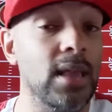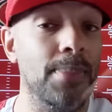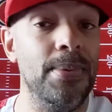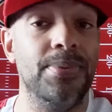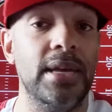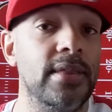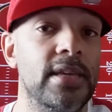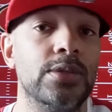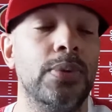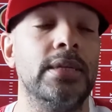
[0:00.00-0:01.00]
See, a lot of people thinking
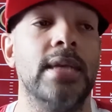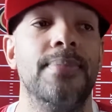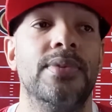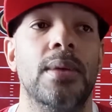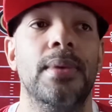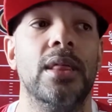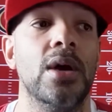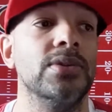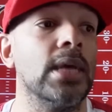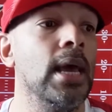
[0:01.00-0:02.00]
this week's game is going to be
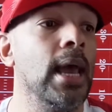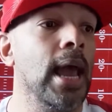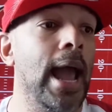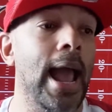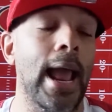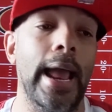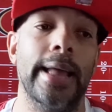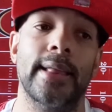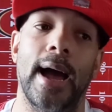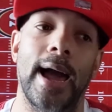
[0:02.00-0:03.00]
close.
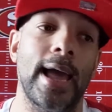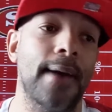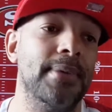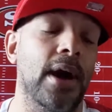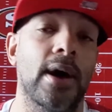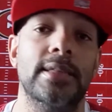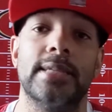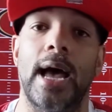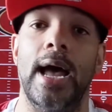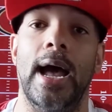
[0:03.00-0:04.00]
And I got to be
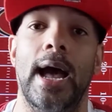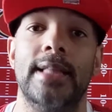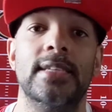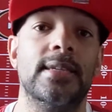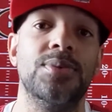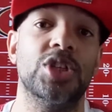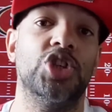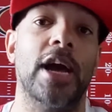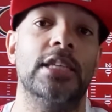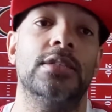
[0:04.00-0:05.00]
honest, I didn't see with the
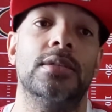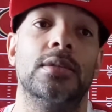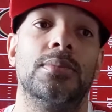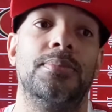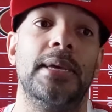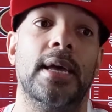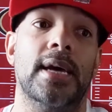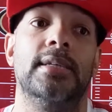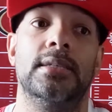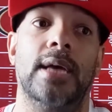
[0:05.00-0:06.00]
Giants
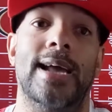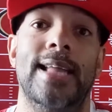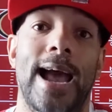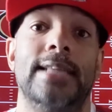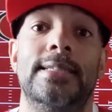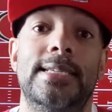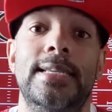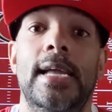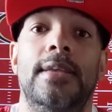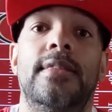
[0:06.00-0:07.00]
because I hadn't
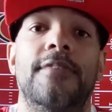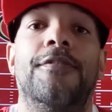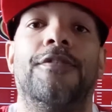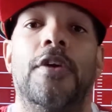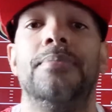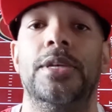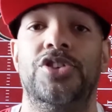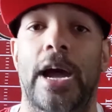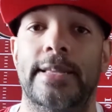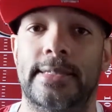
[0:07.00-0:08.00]
seen anything from the
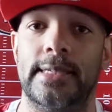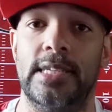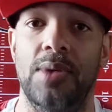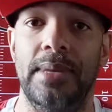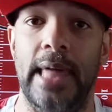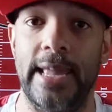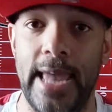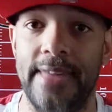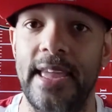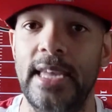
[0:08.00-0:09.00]
Giants to tell me, like,
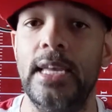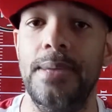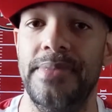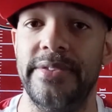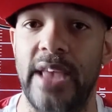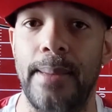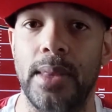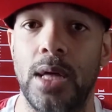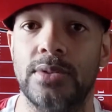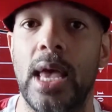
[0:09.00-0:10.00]
yeah, they can keep this game
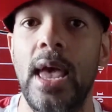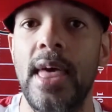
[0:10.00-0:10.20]
close.